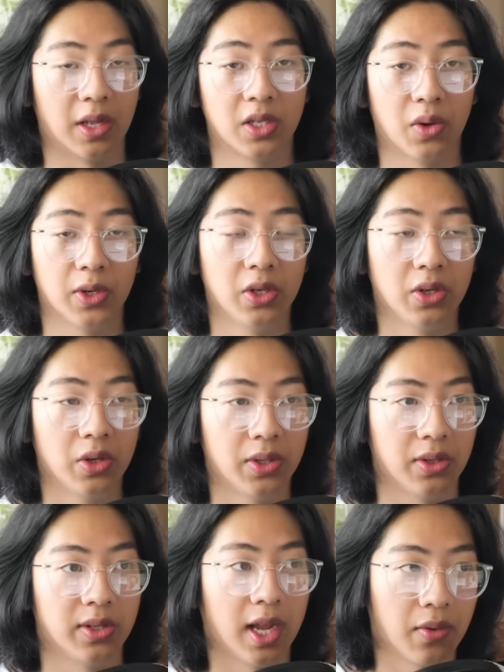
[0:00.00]
so what you do is you
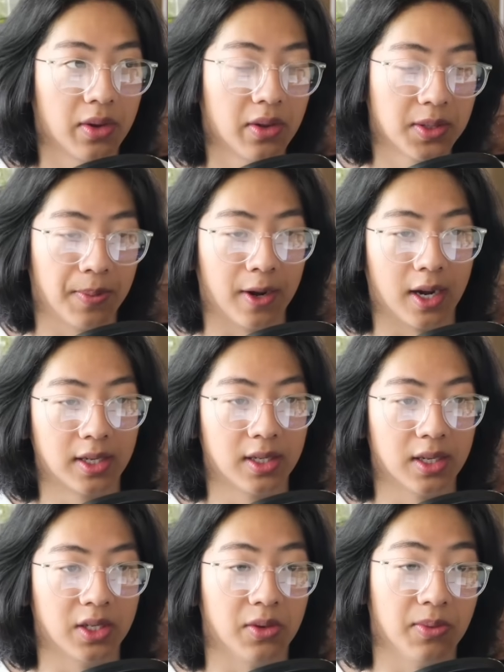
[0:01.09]
take one of those
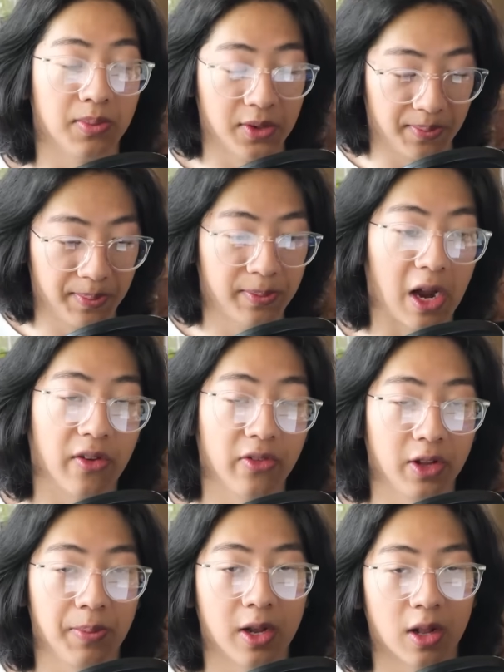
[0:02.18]
boxes, you carefully
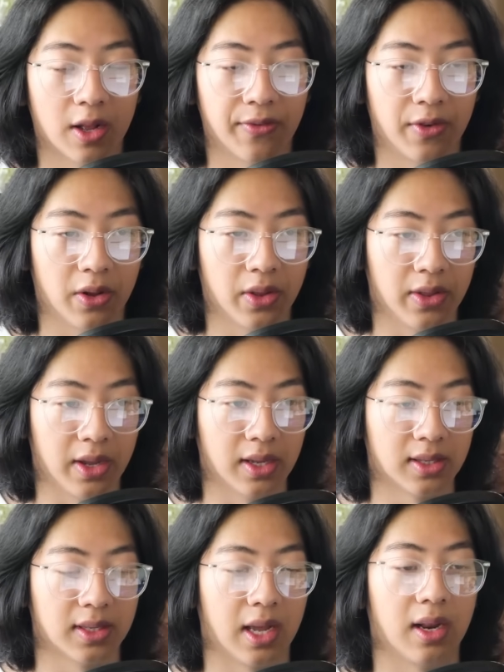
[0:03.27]
peel off all the
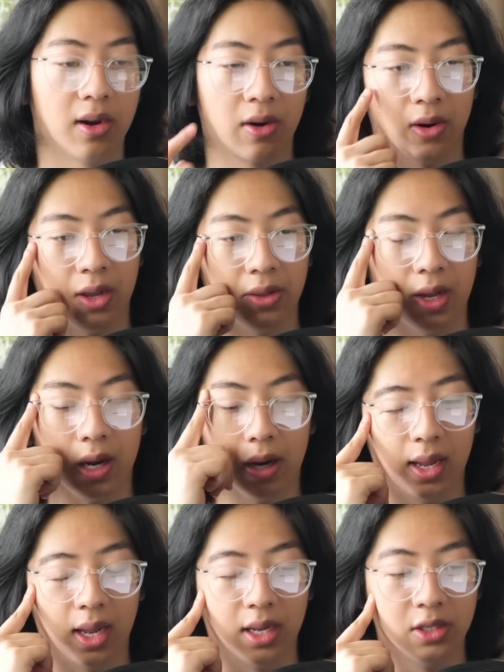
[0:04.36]
things that are on there,
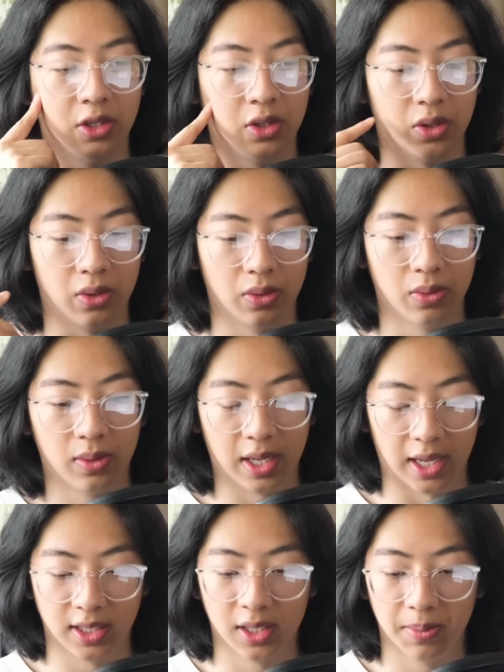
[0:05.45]
and you
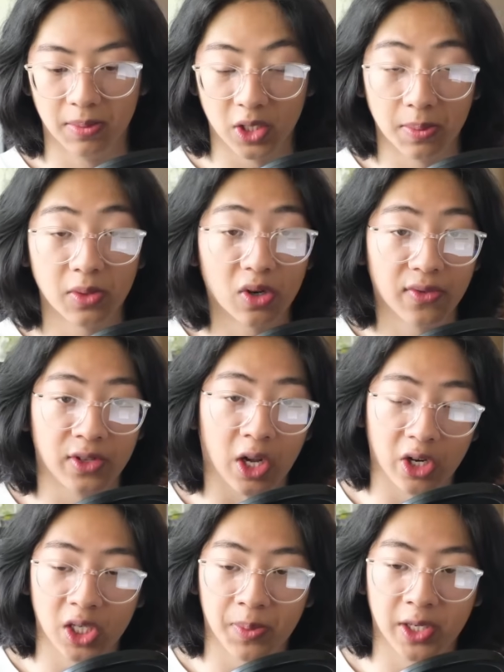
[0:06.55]
get some sort of
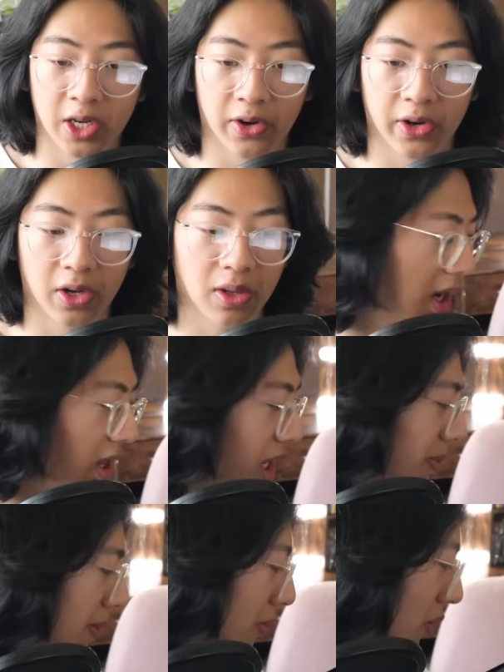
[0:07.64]
dunnage material. A lot of
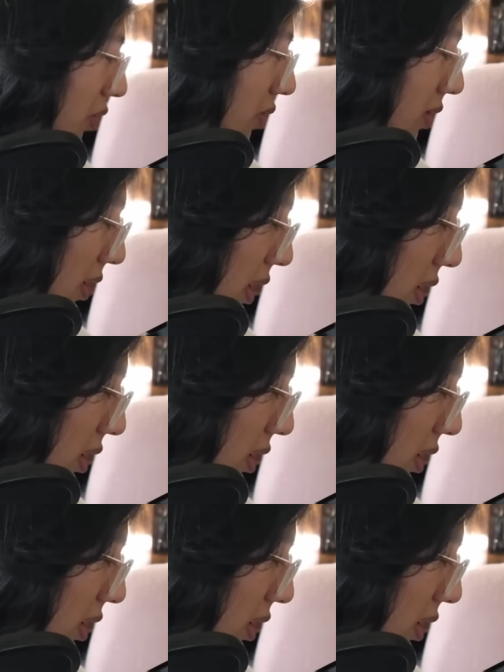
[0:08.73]
people use like